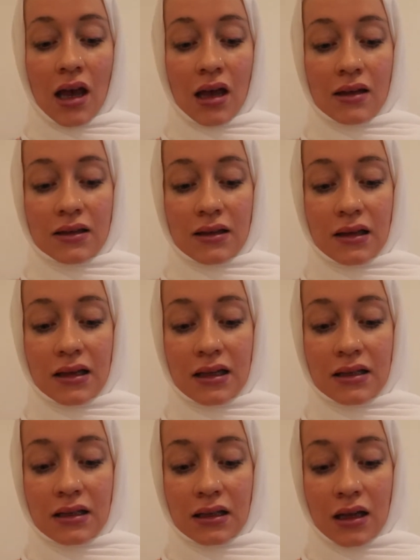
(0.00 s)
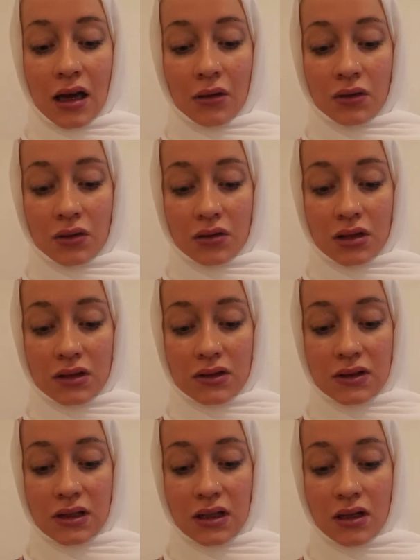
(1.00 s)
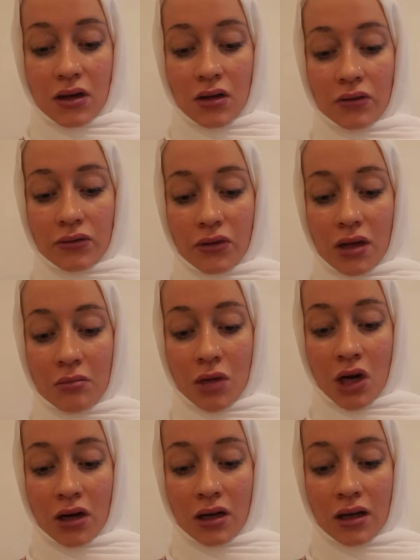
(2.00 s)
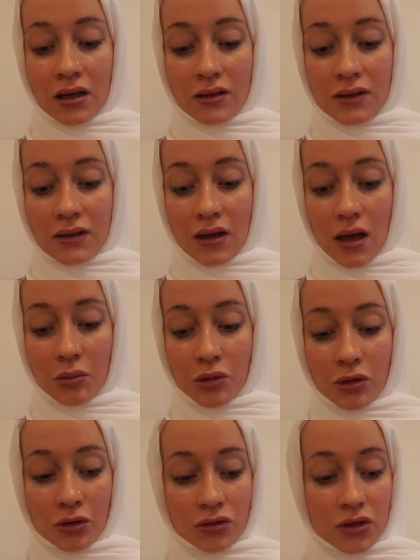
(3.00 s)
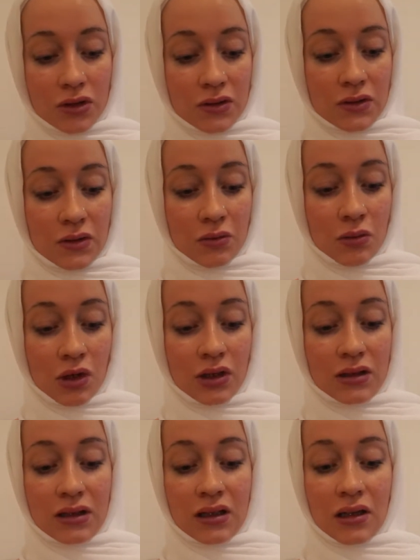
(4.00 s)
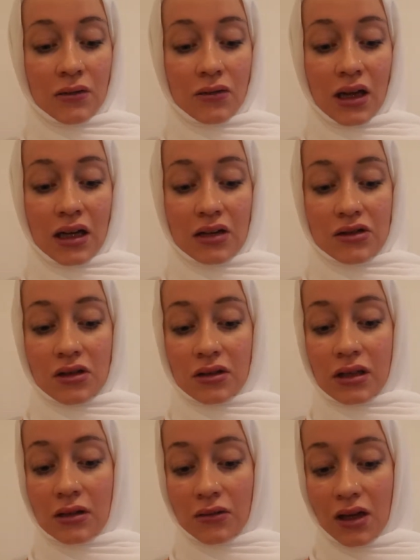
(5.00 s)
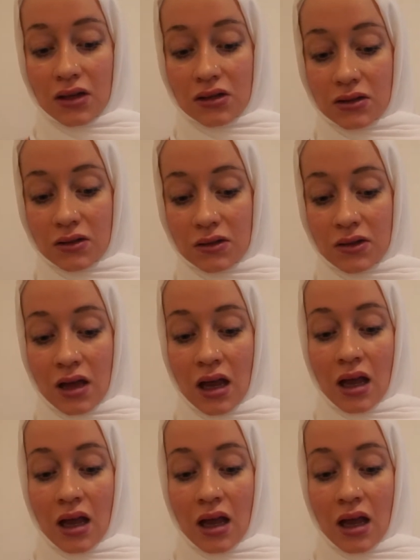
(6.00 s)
He's a leading authority on free market approaches to monetary and financial innovations,